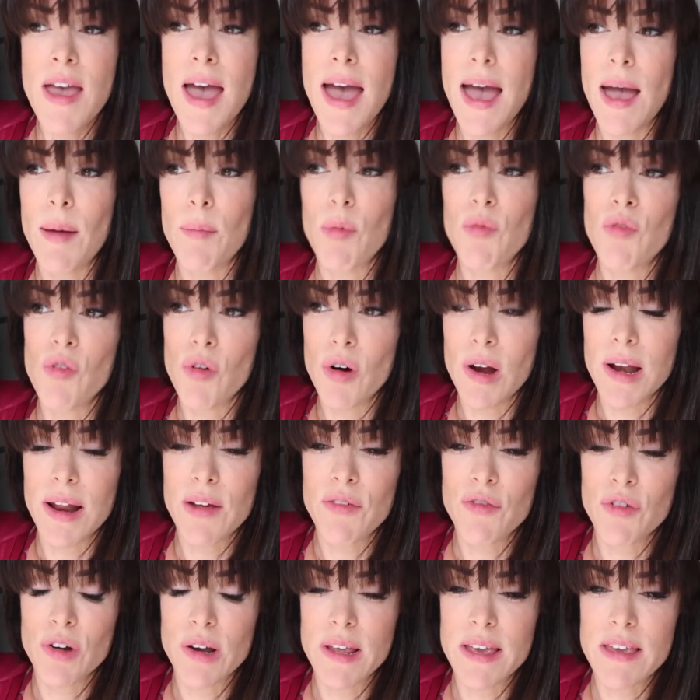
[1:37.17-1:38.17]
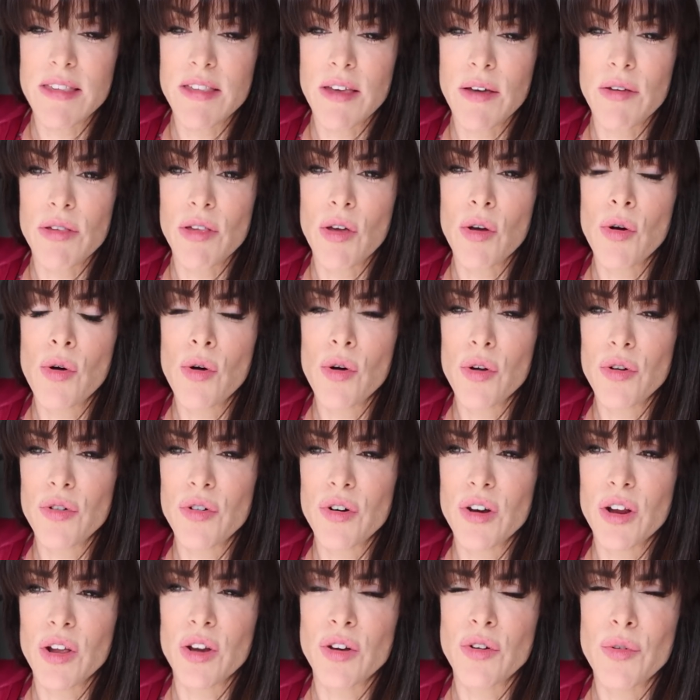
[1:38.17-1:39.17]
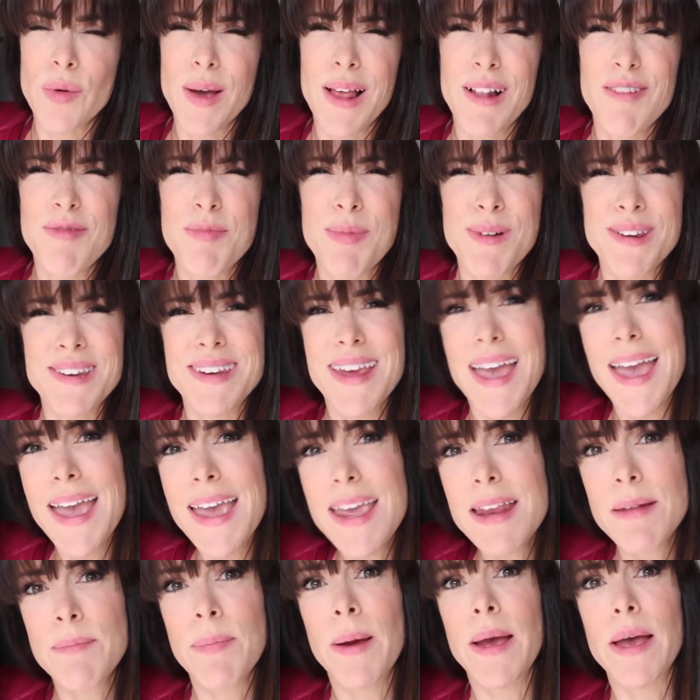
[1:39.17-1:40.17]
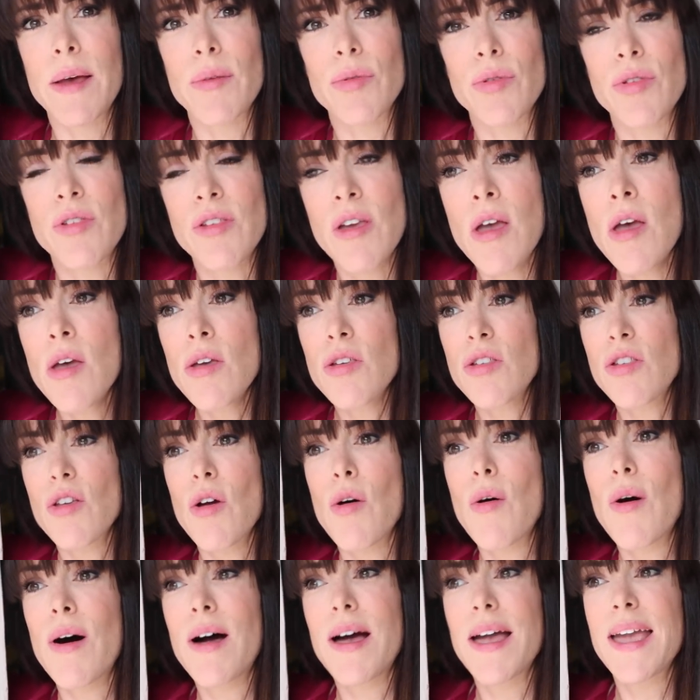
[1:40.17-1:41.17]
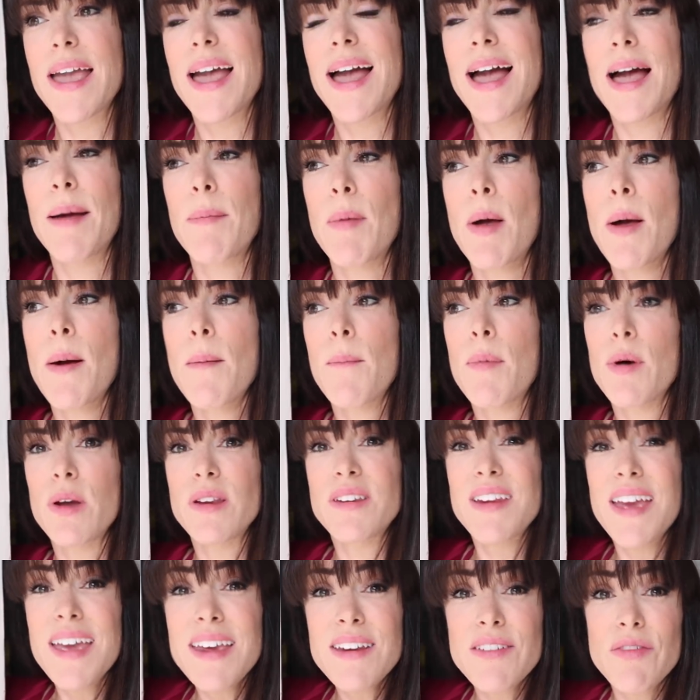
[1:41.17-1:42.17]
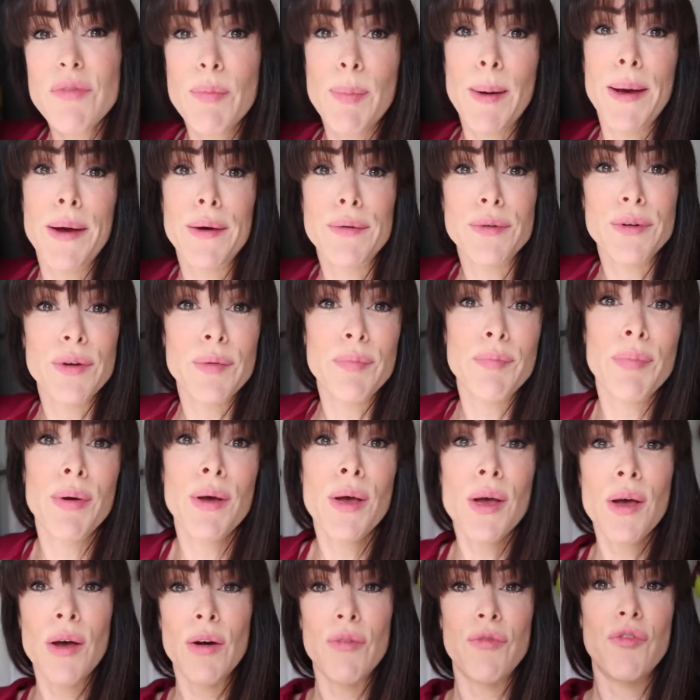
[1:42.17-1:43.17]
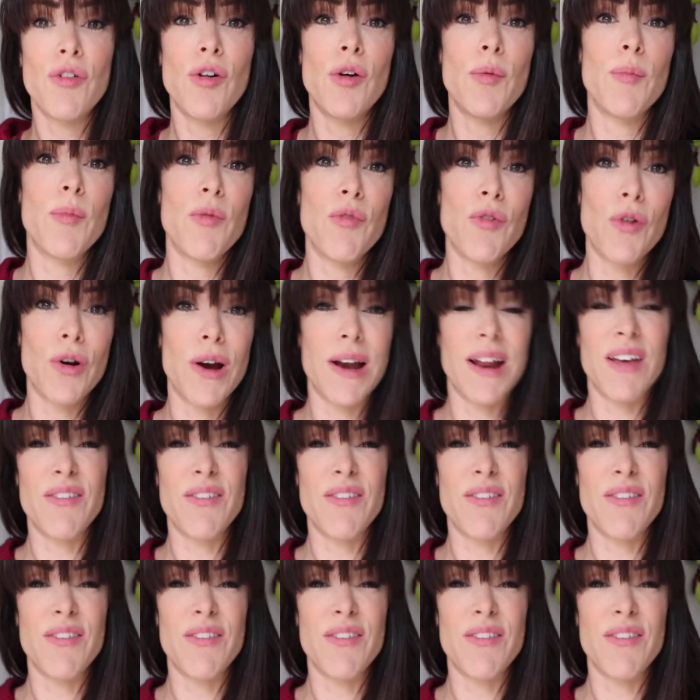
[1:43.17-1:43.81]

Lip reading: And before I left for Leeds, I was 112.8 pounds. So I am 0.8 pound up from before